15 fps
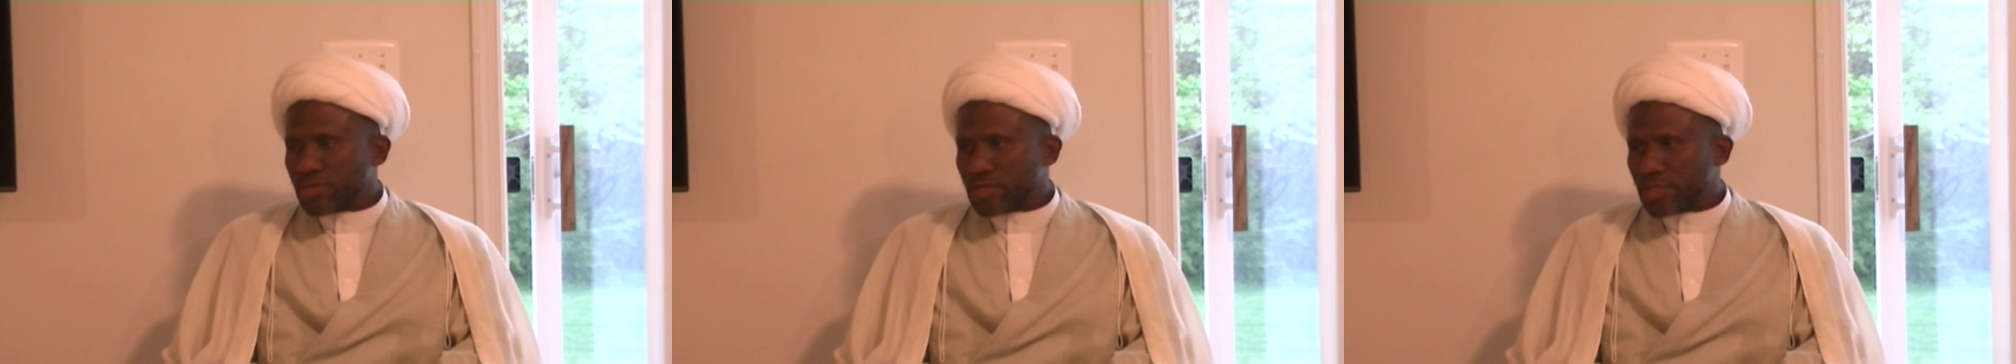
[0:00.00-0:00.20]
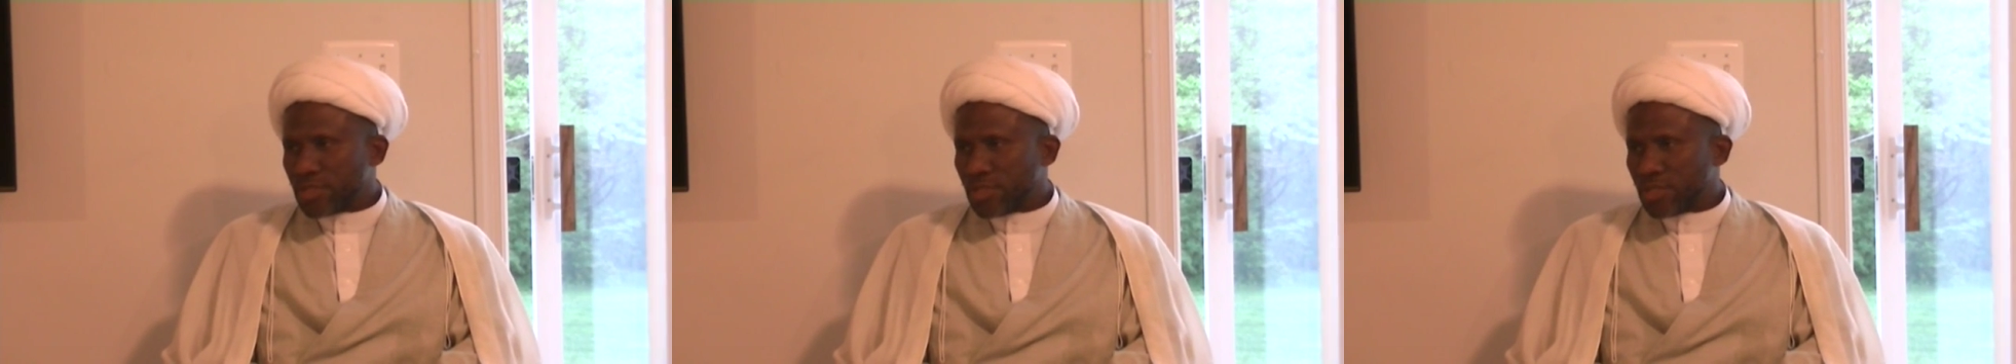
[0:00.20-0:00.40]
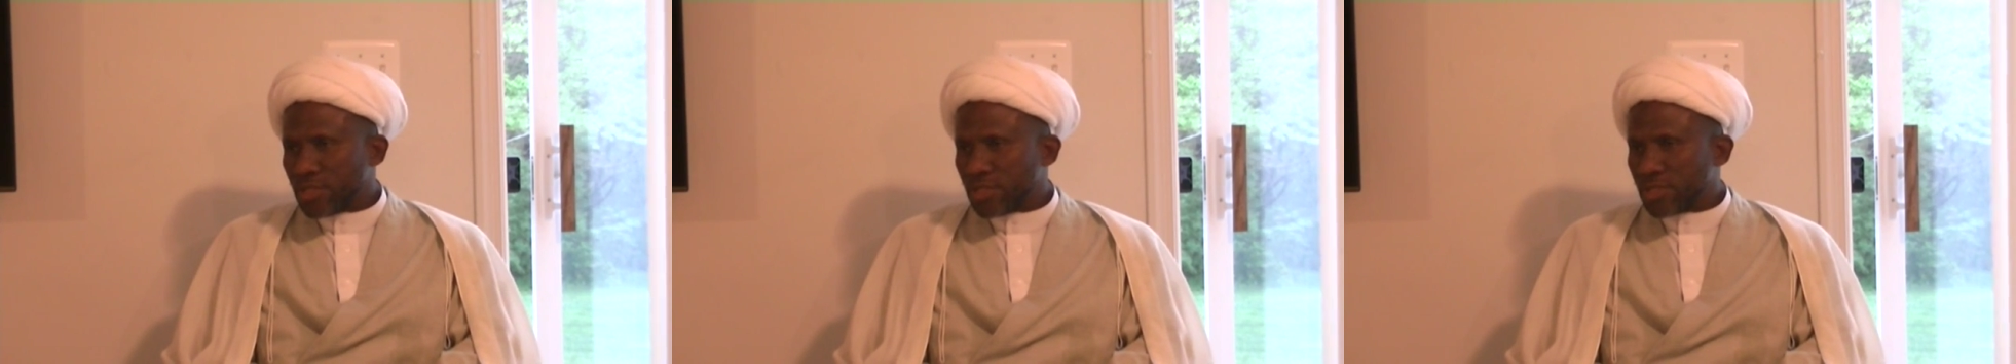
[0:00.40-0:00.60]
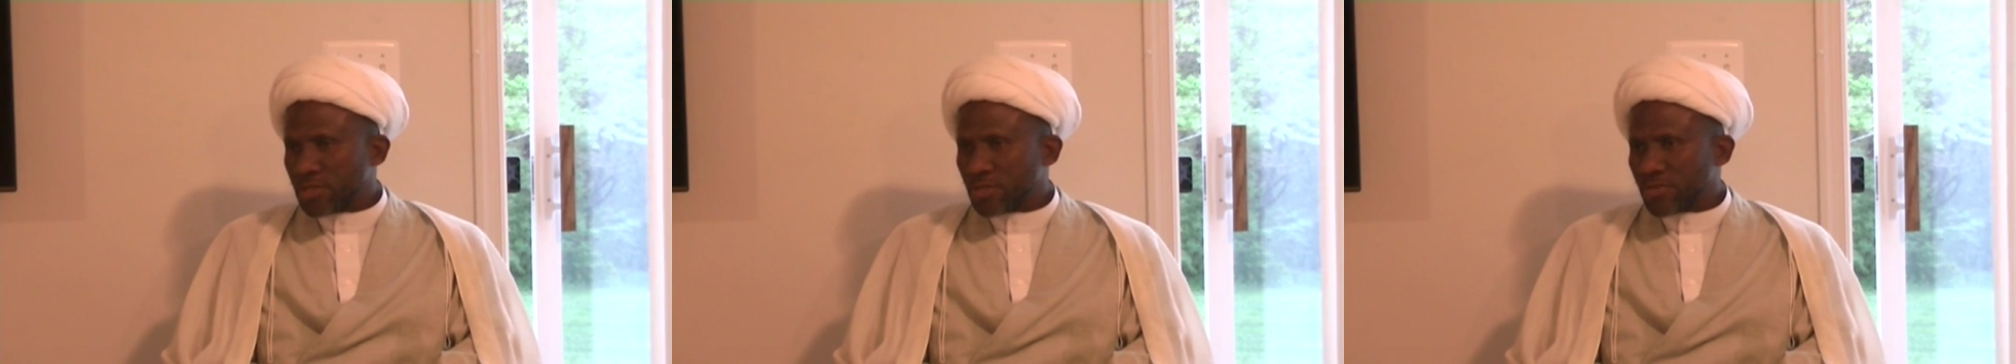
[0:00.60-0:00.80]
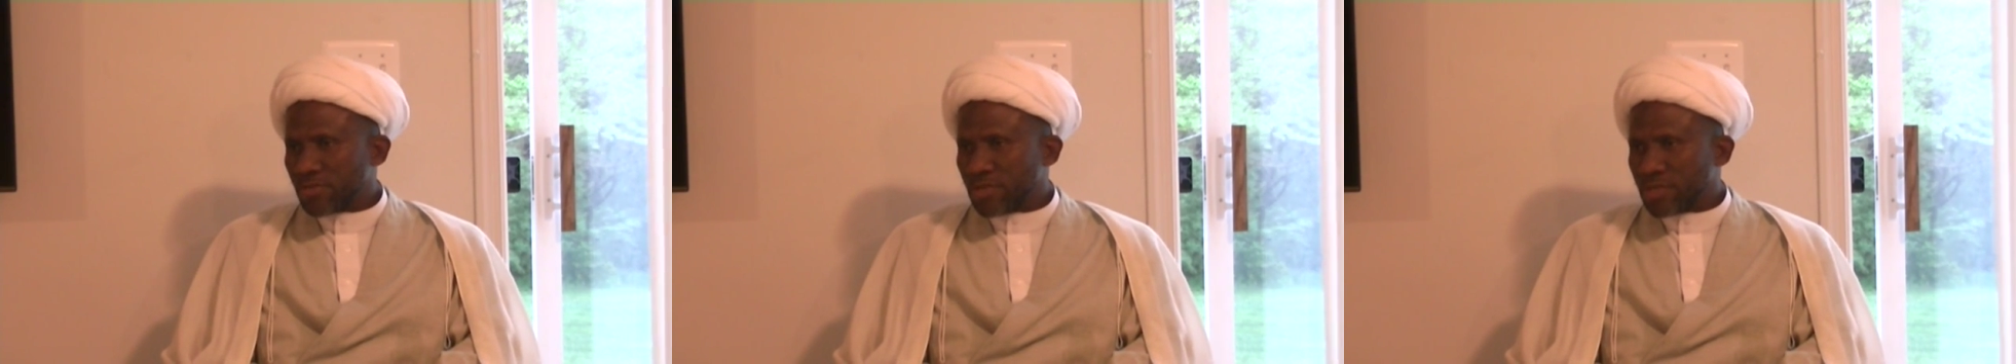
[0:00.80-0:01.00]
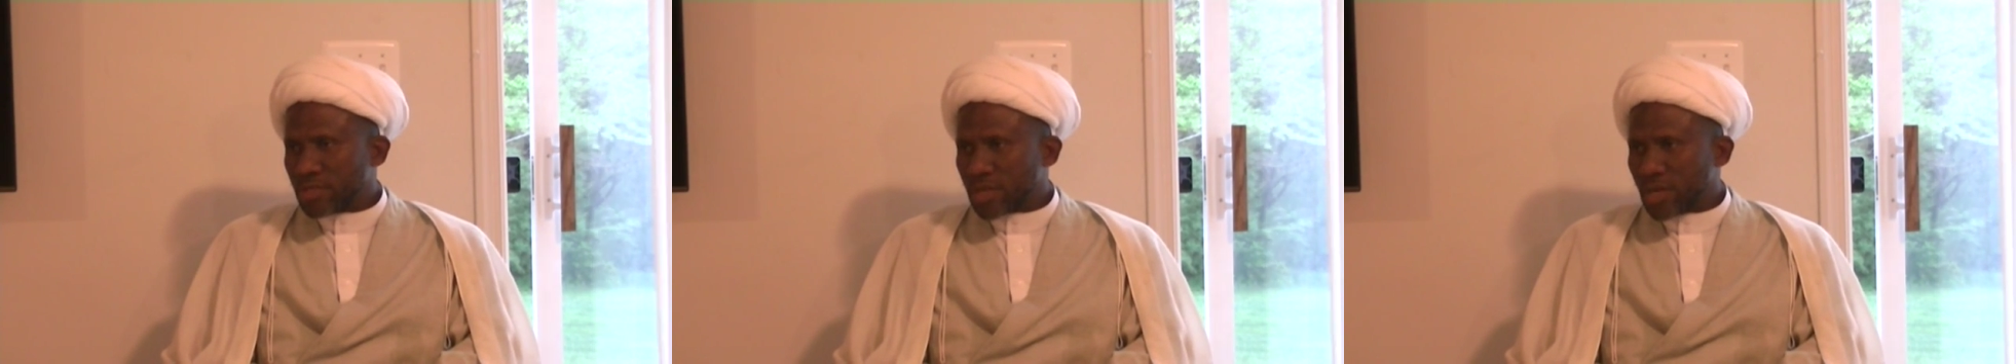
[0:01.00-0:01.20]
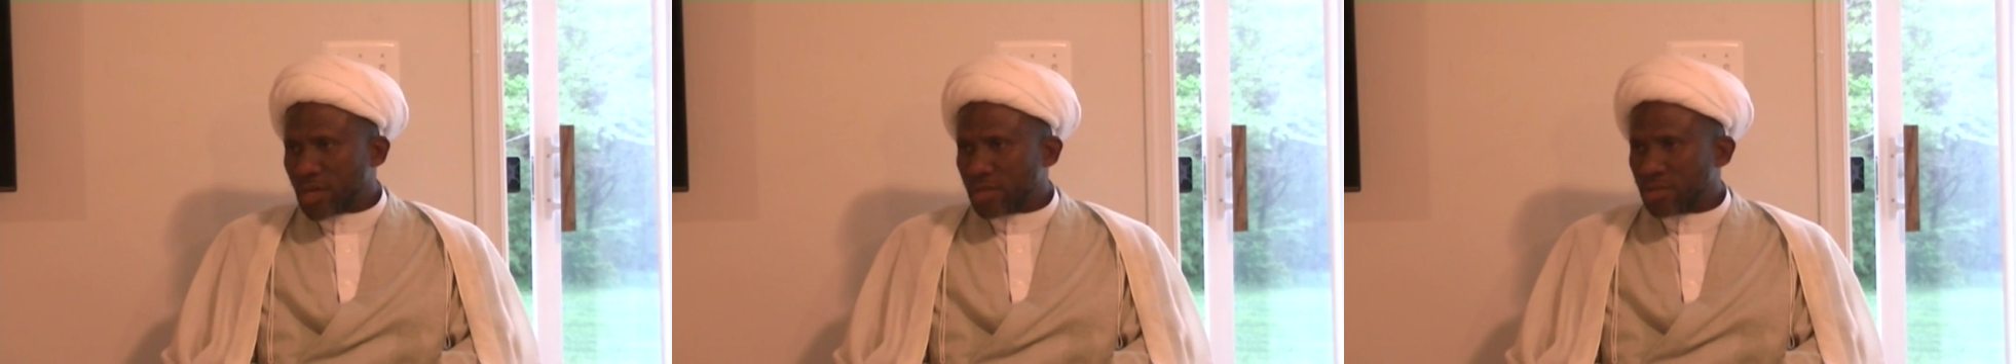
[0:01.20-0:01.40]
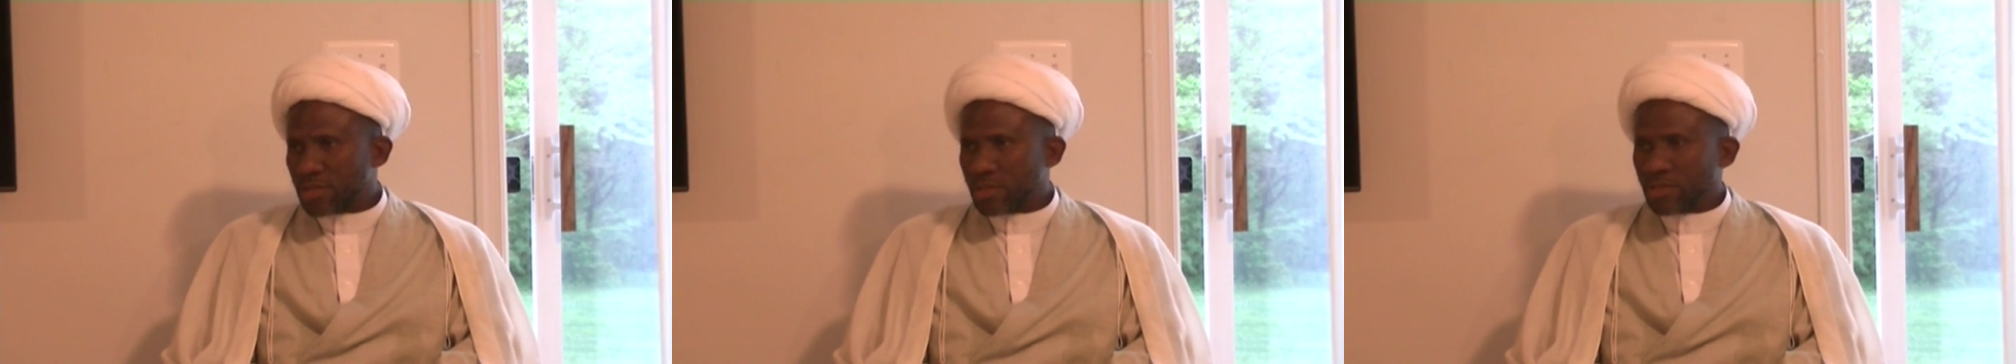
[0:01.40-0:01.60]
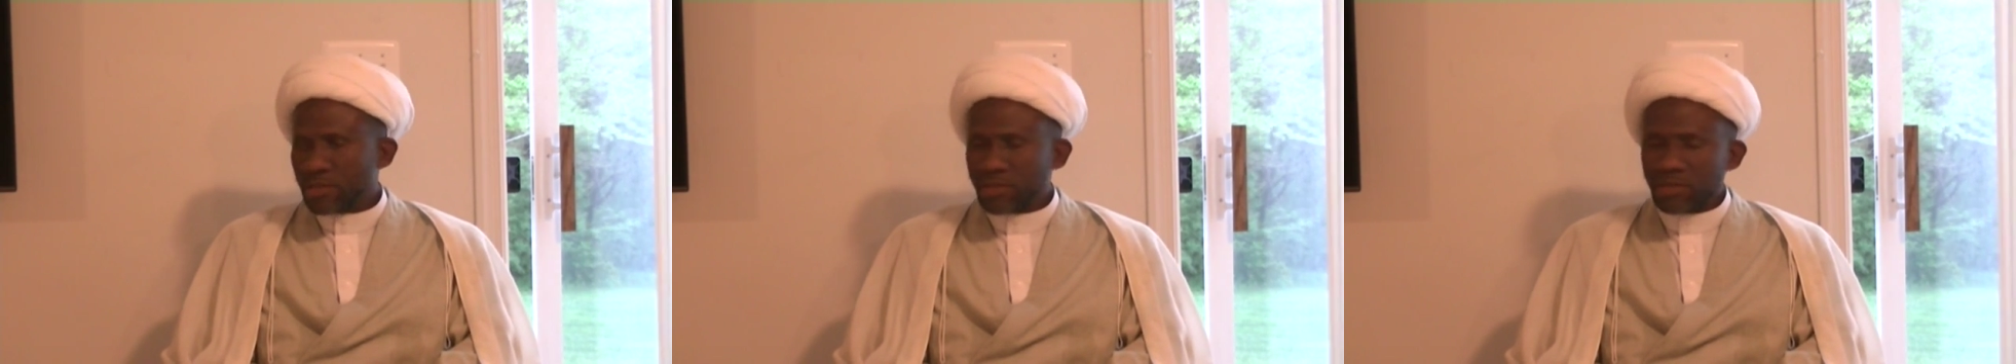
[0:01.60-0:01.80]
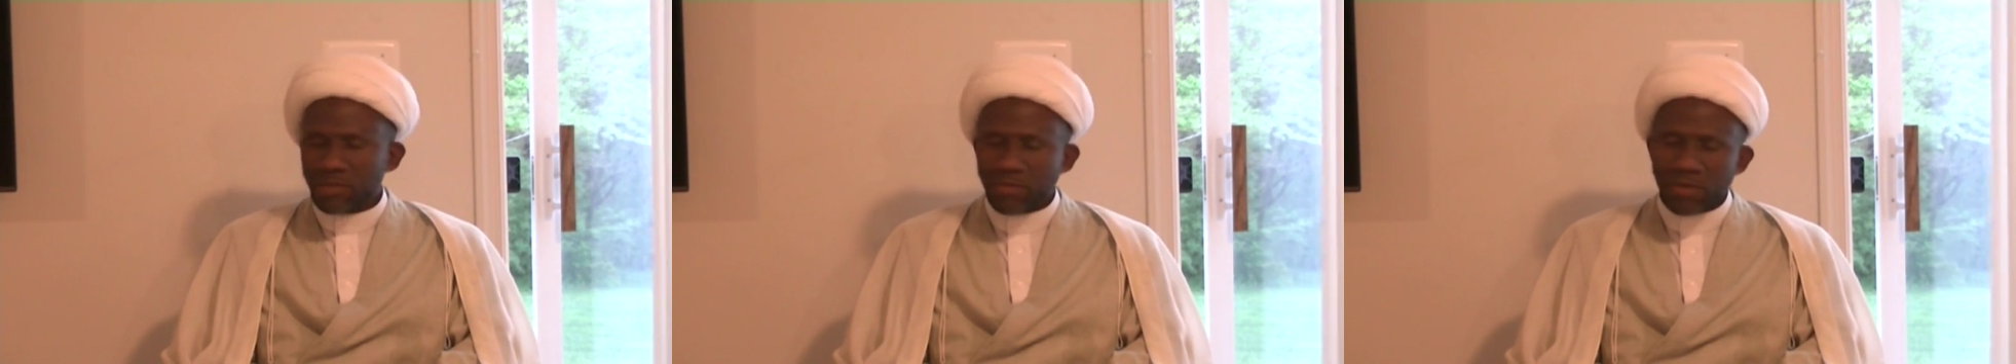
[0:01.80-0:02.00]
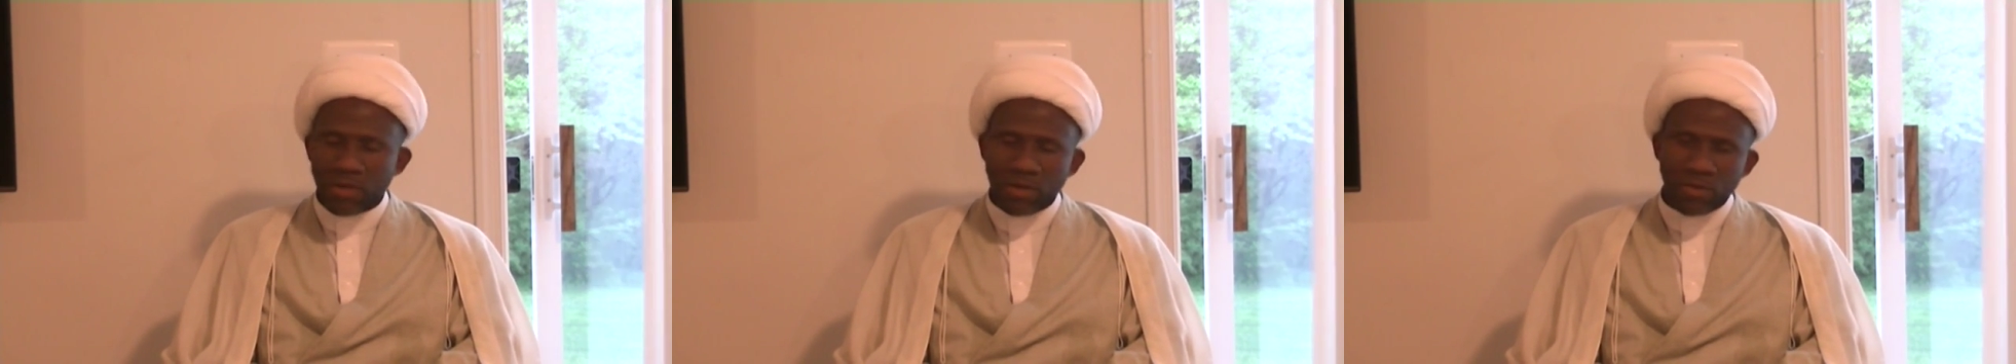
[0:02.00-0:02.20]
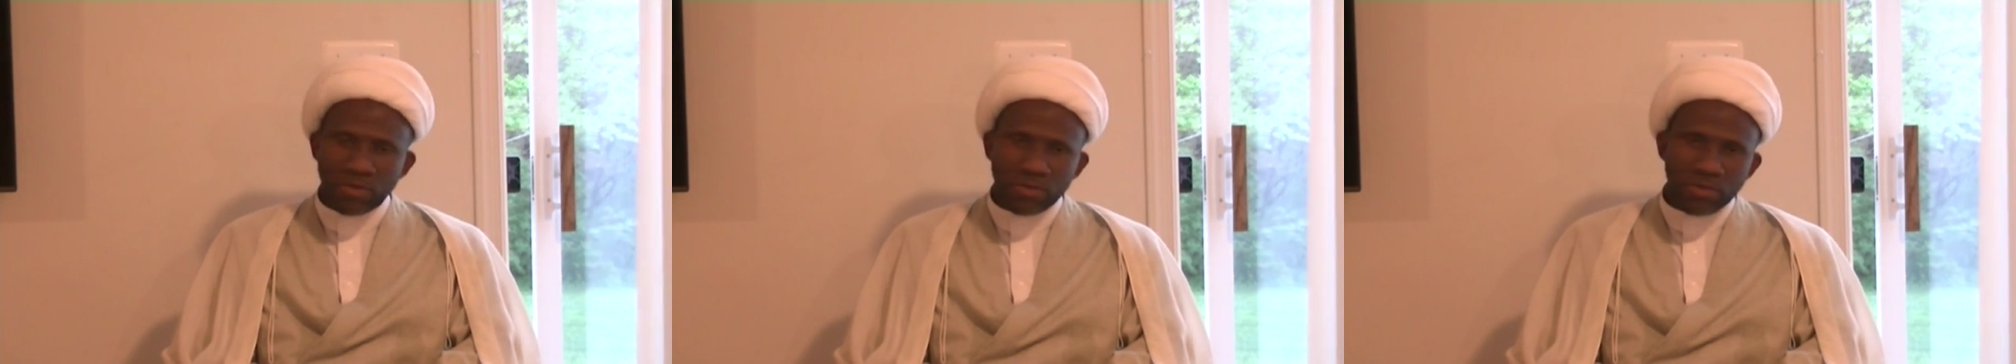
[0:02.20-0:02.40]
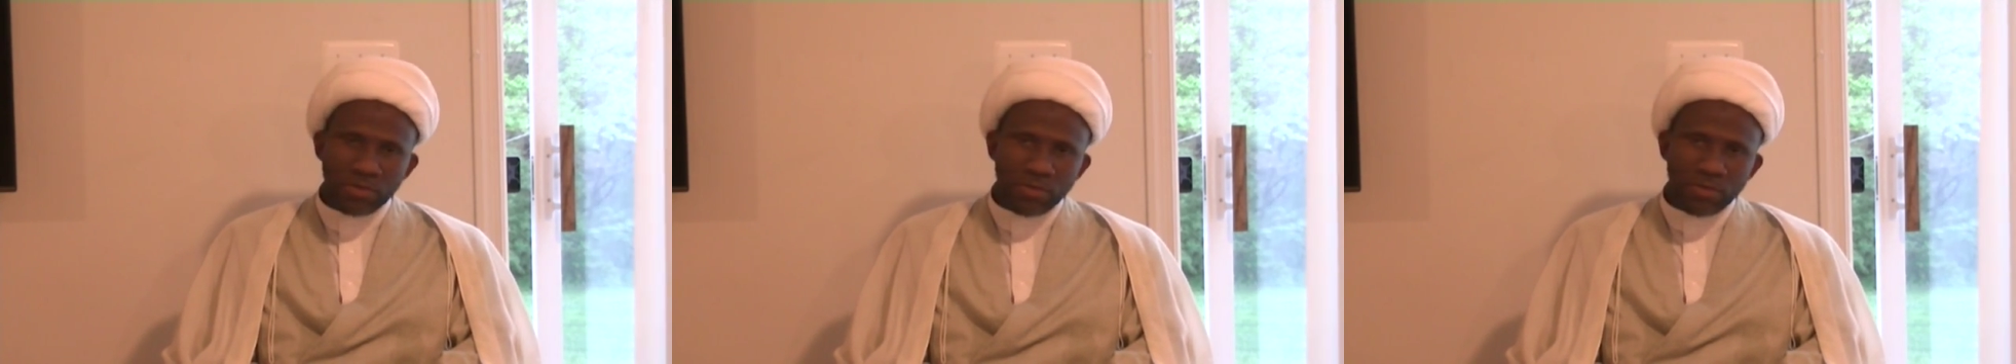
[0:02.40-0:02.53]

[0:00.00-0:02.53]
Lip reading: series of discussions about